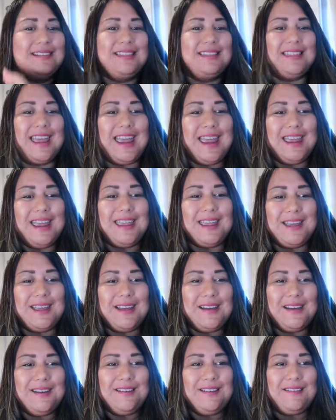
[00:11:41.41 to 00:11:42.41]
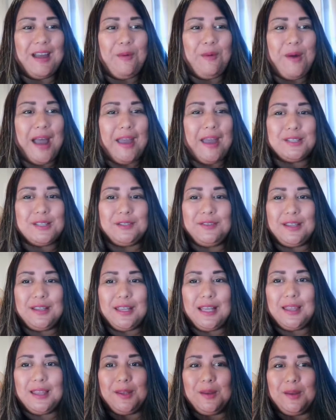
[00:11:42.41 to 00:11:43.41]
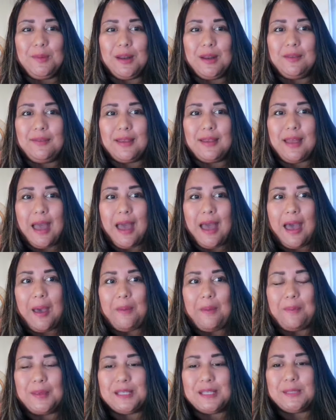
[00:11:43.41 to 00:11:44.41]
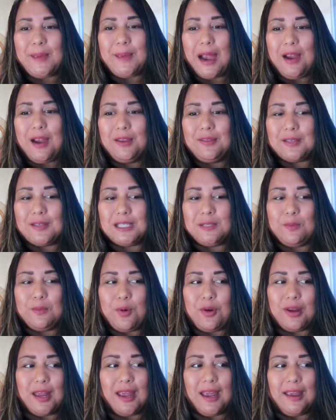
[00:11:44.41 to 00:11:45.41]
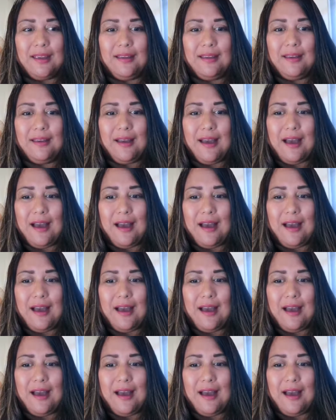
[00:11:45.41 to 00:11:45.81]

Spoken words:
Thank you. I was feeling a little bit of it inspired this morning.